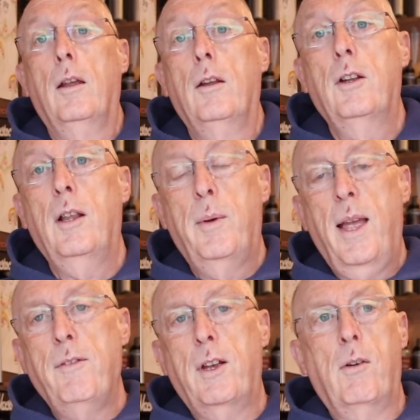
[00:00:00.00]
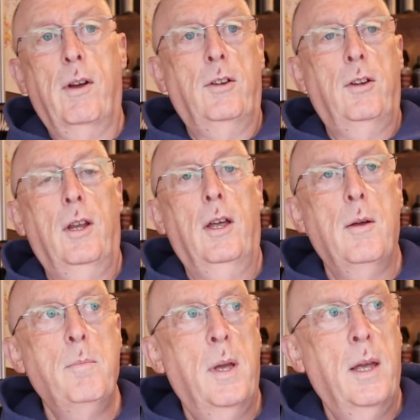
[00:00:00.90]
So there we have it, guys.
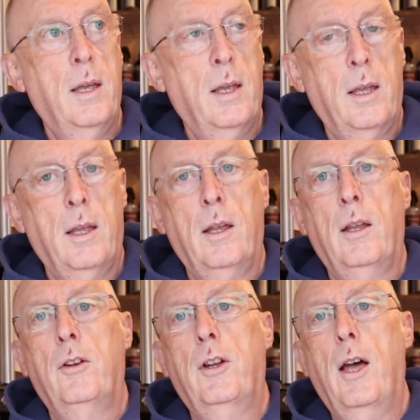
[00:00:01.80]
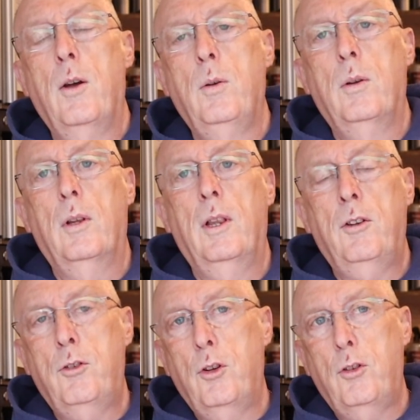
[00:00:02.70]
So
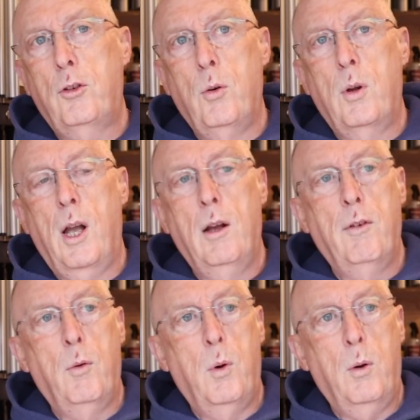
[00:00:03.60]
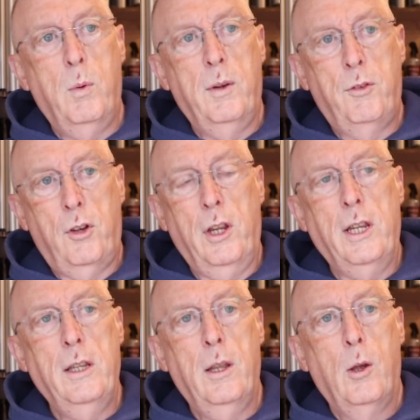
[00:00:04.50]
let's just talk over what we've
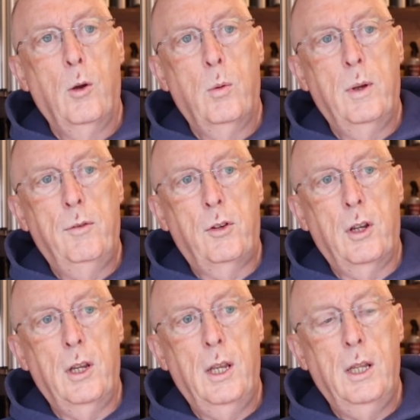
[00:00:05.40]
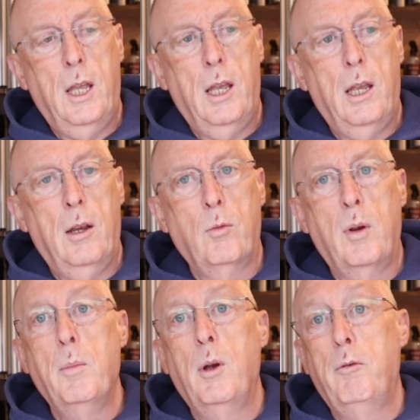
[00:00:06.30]
seen. We've seen it
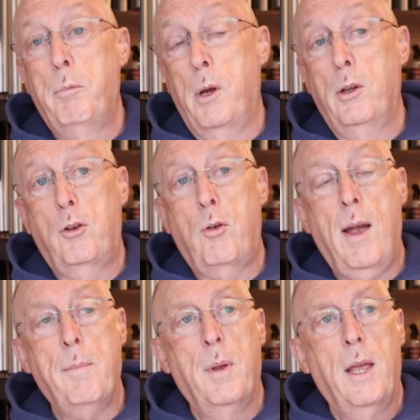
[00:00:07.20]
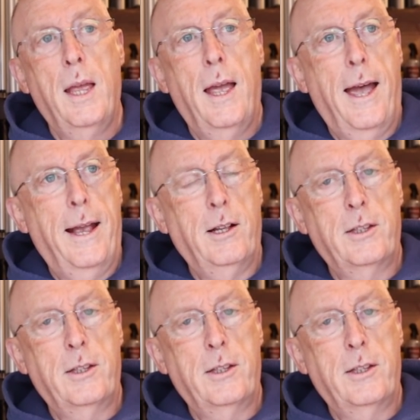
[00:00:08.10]
remove bird's crap, and I